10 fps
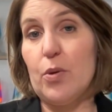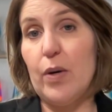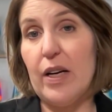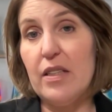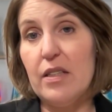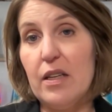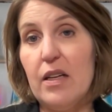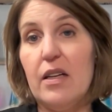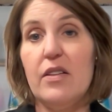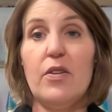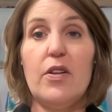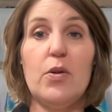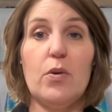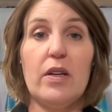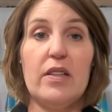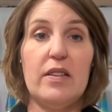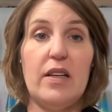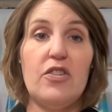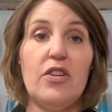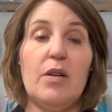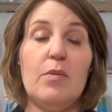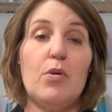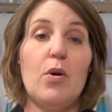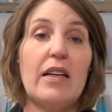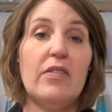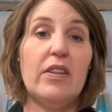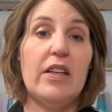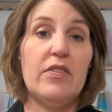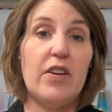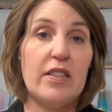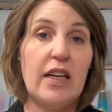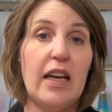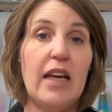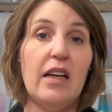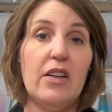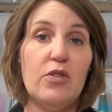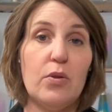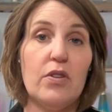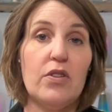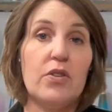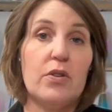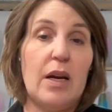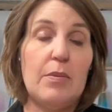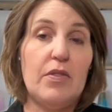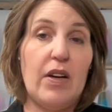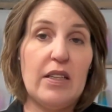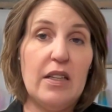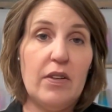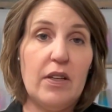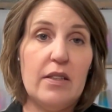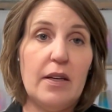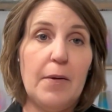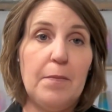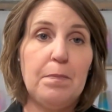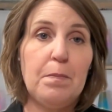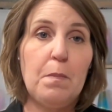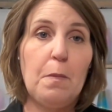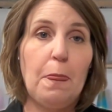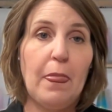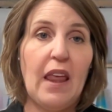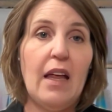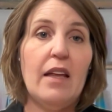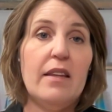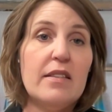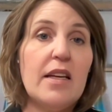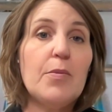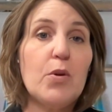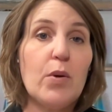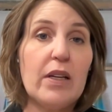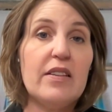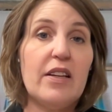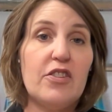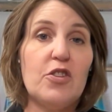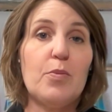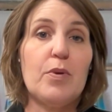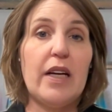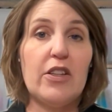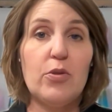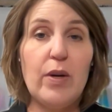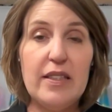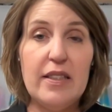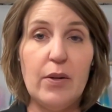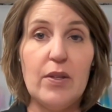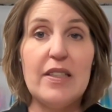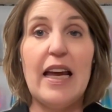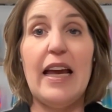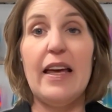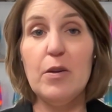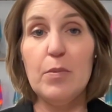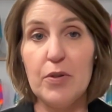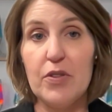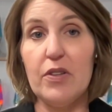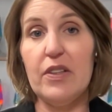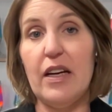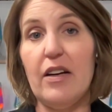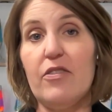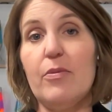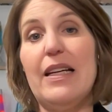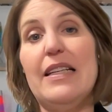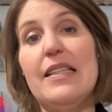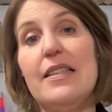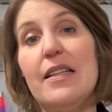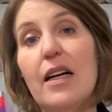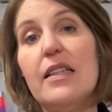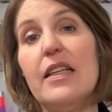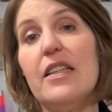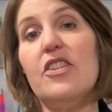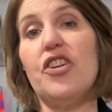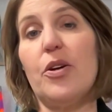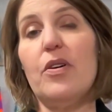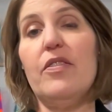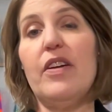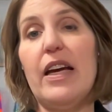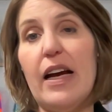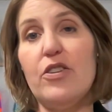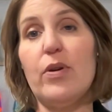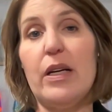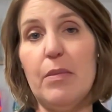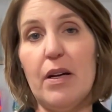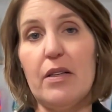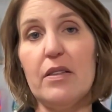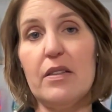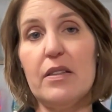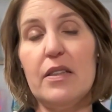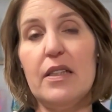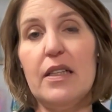requests so that your organization can proactively investigate and control certain types of activities. This helps organizations protect trade secrets and their personal data from getting sucked into generative AI training models.